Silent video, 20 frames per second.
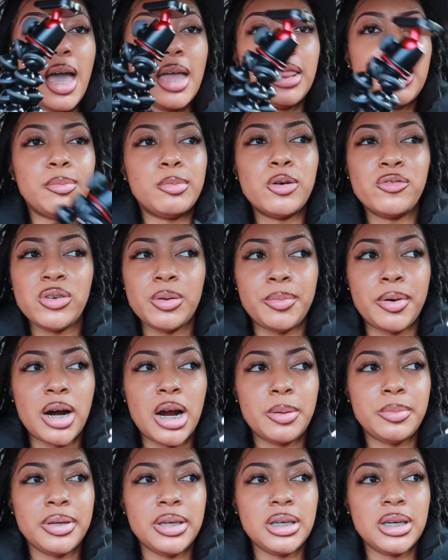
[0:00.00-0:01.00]
the movie
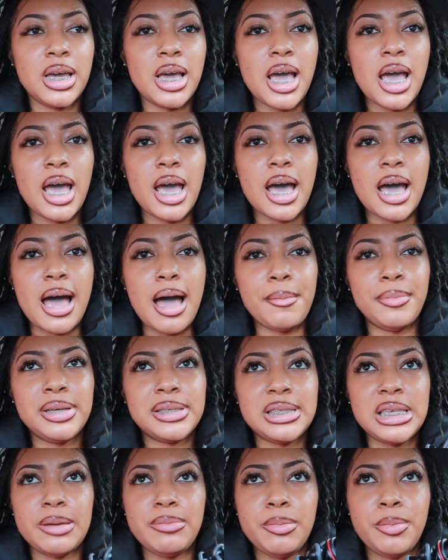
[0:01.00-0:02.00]
barbie i be
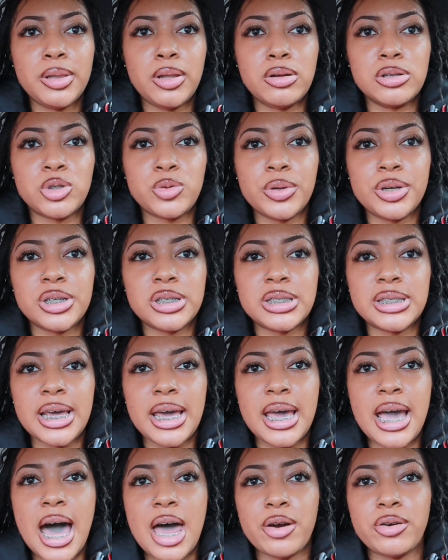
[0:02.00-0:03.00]
seeing people on twitter
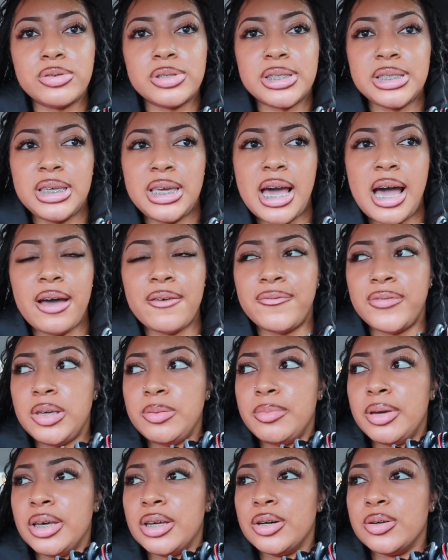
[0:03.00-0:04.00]
say i don't see how
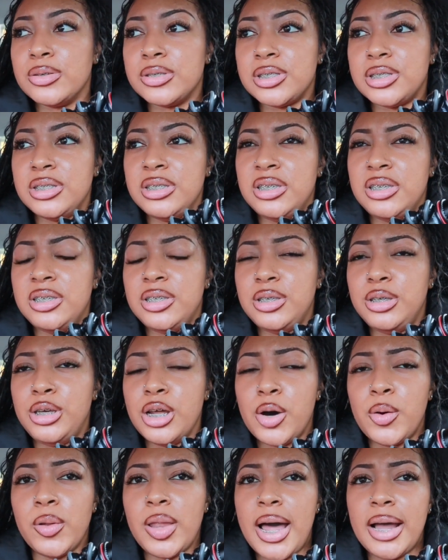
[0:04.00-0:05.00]
females
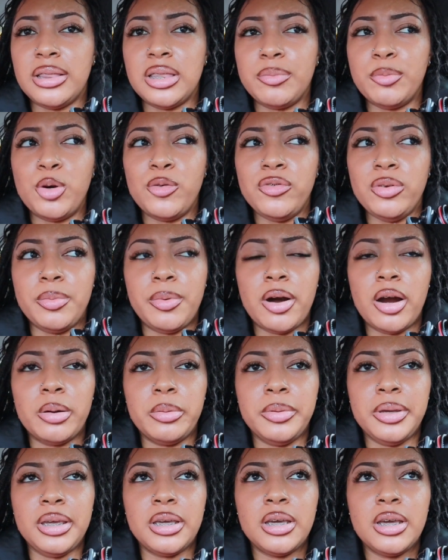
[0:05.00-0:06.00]
don't like the movie
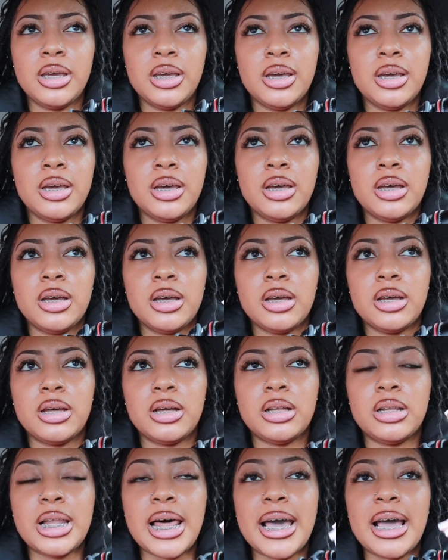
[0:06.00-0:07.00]
barbie
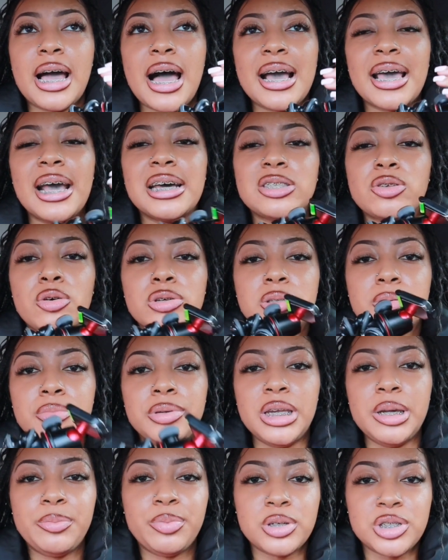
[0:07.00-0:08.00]
like i guess on
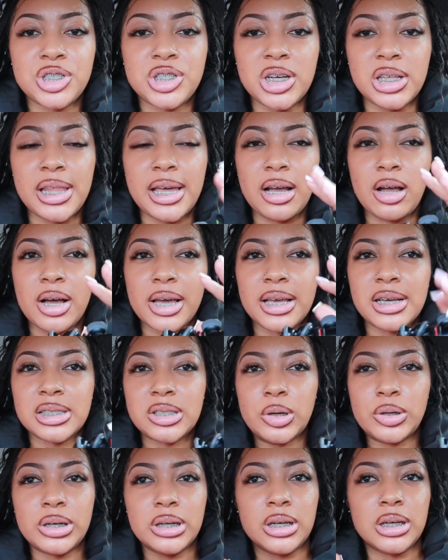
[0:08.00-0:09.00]
some deeper shit like i guess
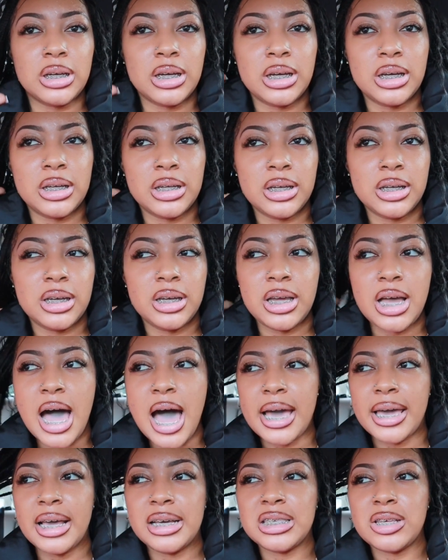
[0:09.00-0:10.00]
on a
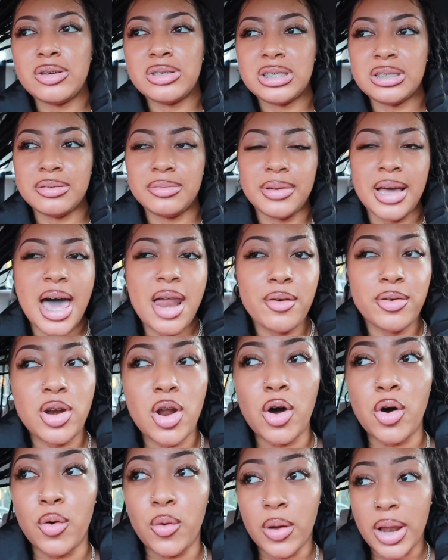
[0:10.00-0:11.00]
i guess on some i don't
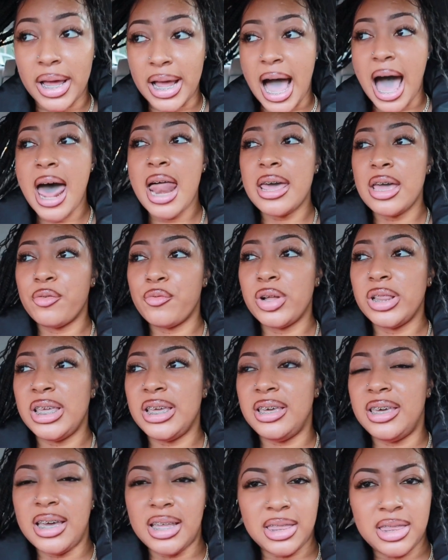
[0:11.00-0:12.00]
know like i didn't really
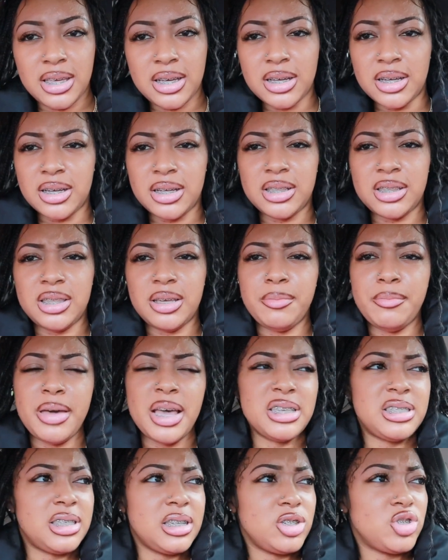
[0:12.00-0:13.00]
get the the
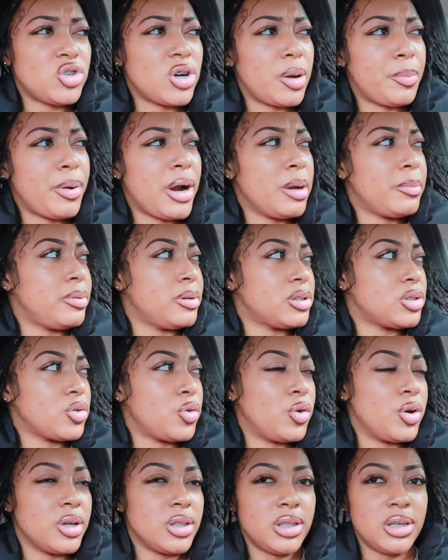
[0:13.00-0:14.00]
message or the purpose
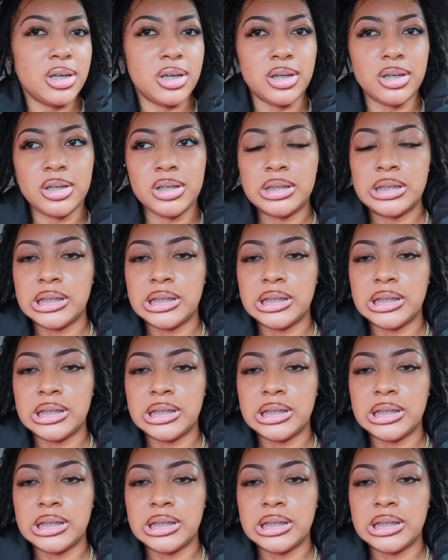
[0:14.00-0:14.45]
or the